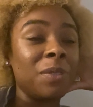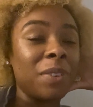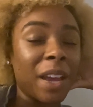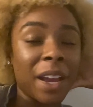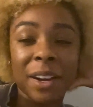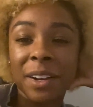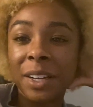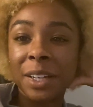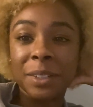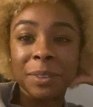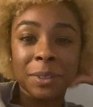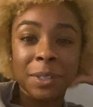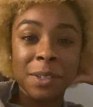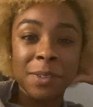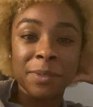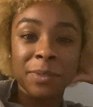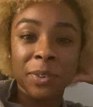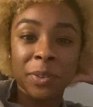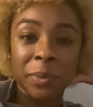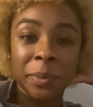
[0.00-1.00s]
very rough
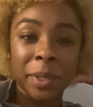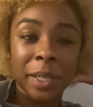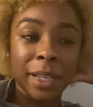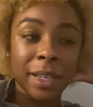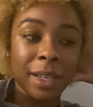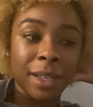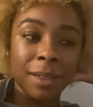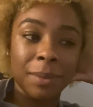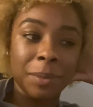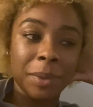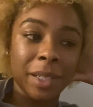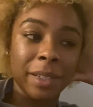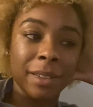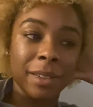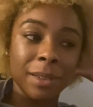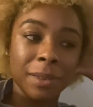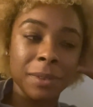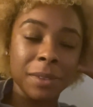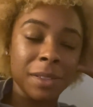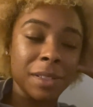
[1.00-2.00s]
for me. I mean,
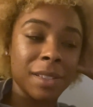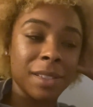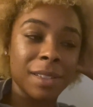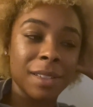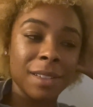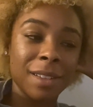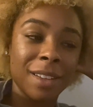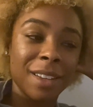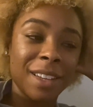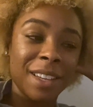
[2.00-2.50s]
it was